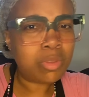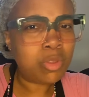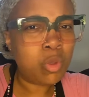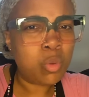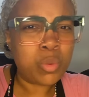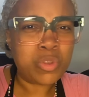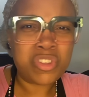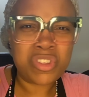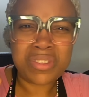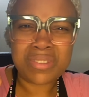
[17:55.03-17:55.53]

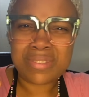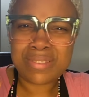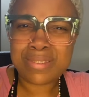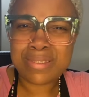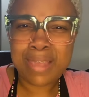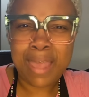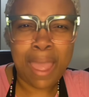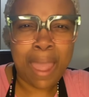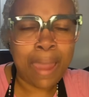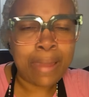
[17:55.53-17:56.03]
which is
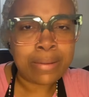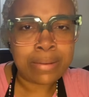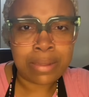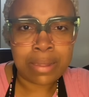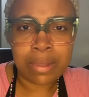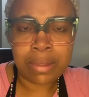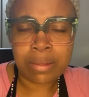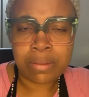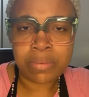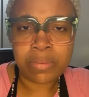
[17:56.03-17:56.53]

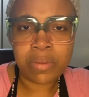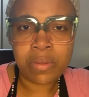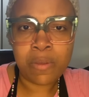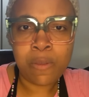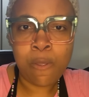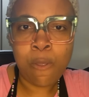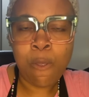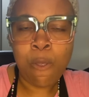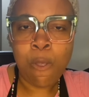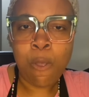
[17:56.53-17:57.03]
tiny.
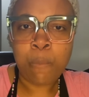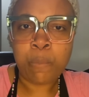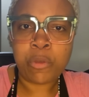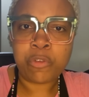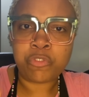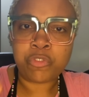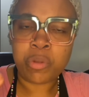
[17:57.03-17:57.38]
But